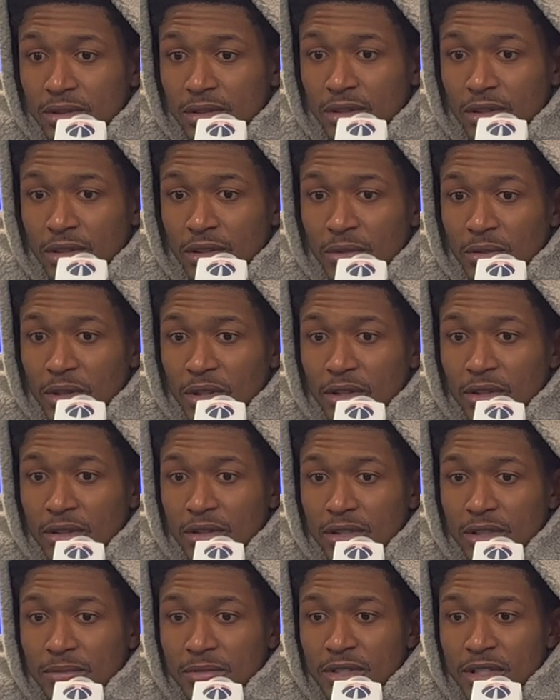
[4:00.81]
you know, whether
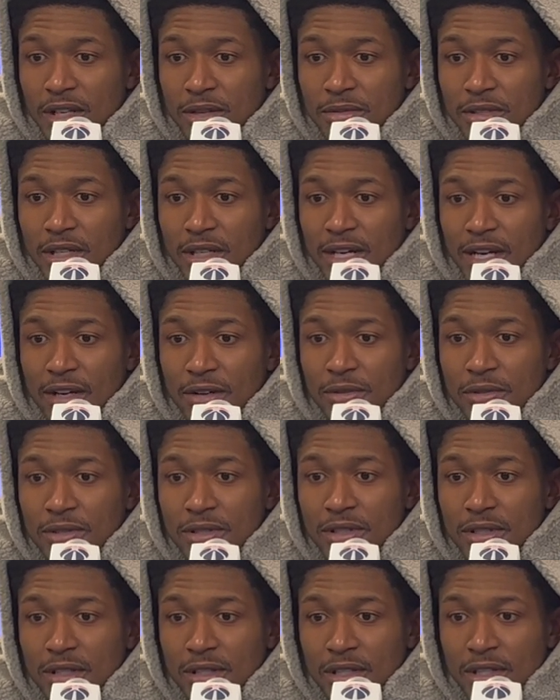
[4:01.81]
sometimes a guy who's,
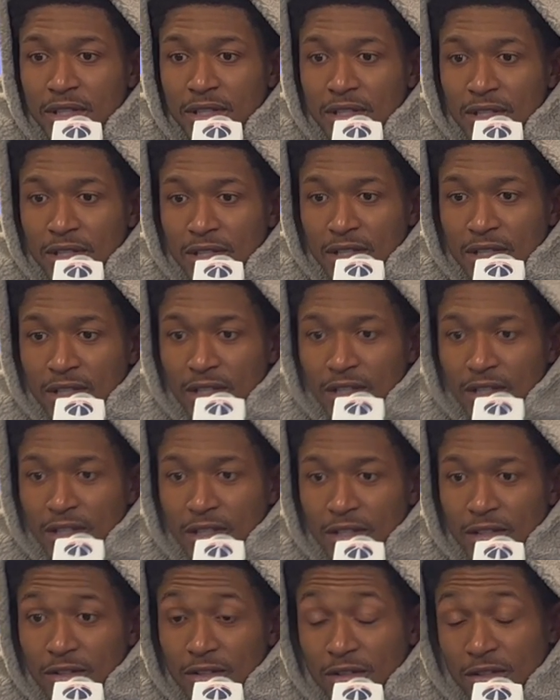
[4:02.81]

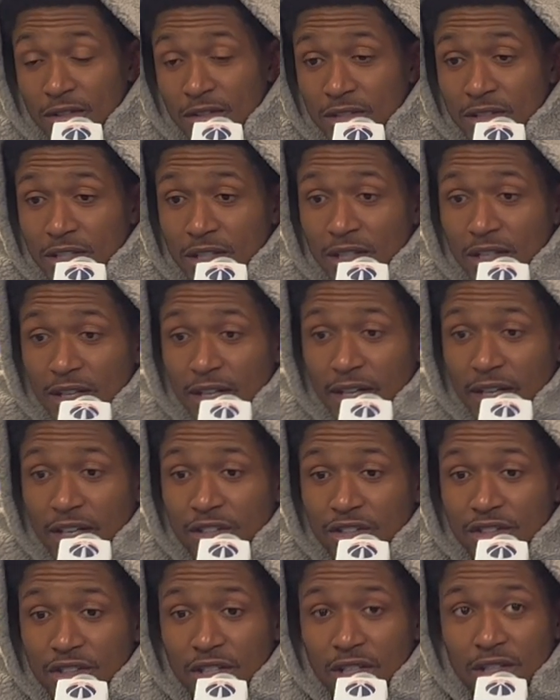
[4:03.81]
you can see like S
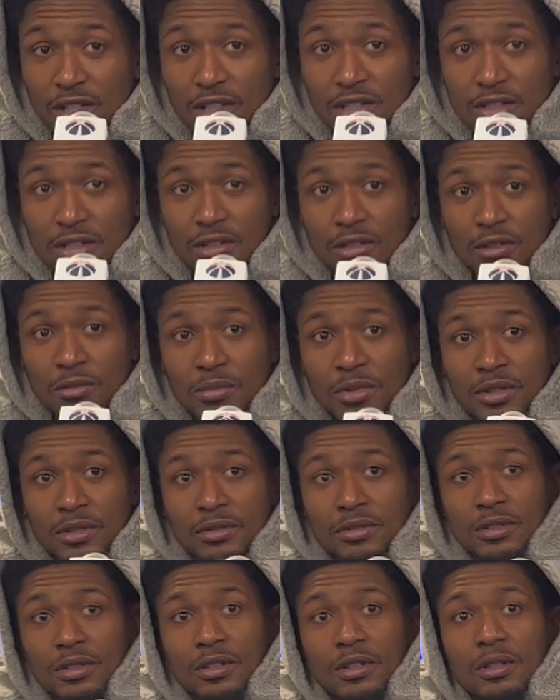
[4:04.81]
G A does a little bit,
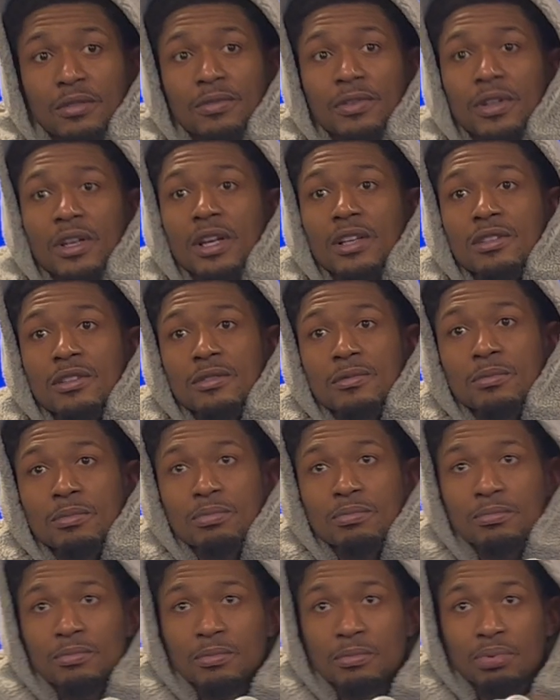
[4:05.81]
you know, if he has a
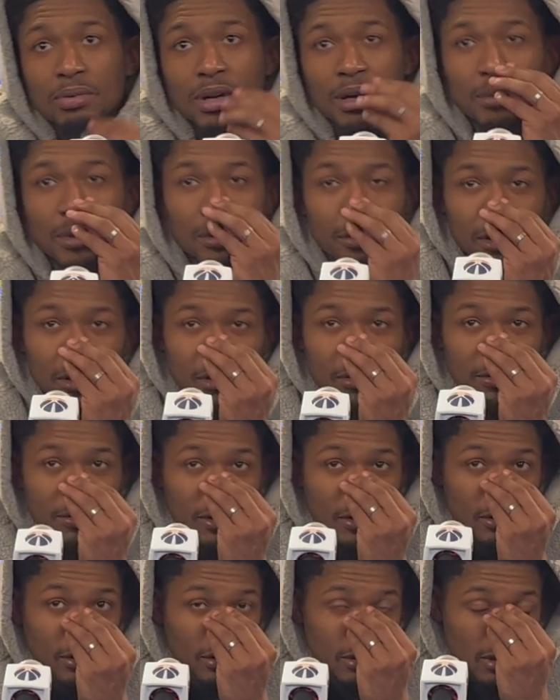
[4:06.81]
primary
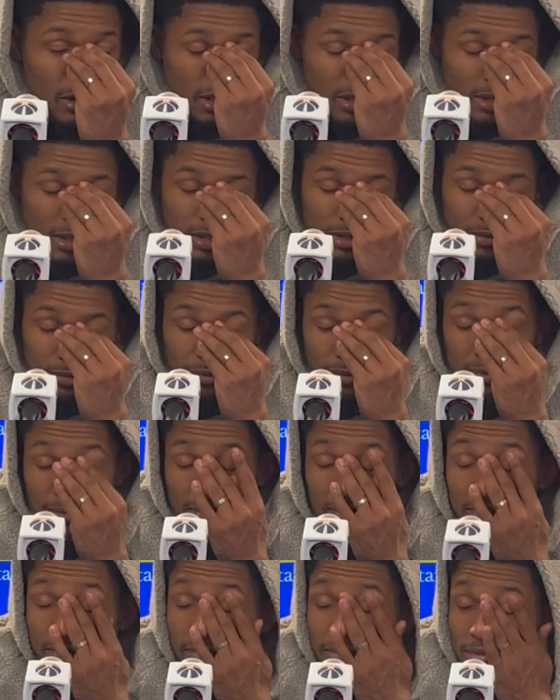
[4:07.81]
defender guarding him,
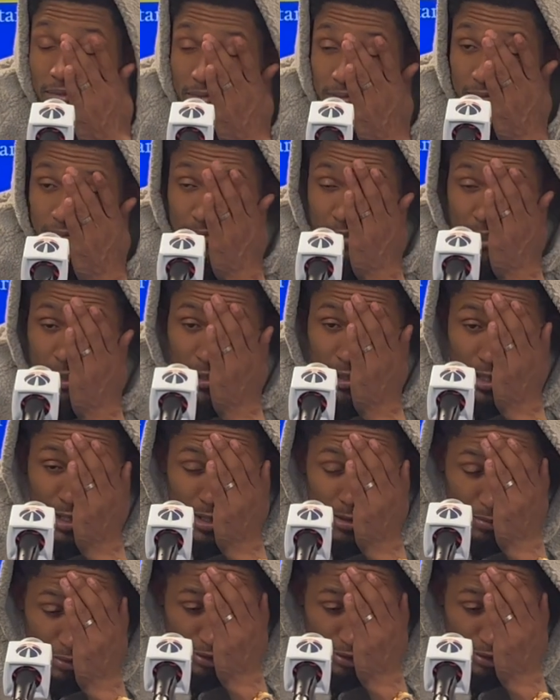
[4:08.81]
he'll call up a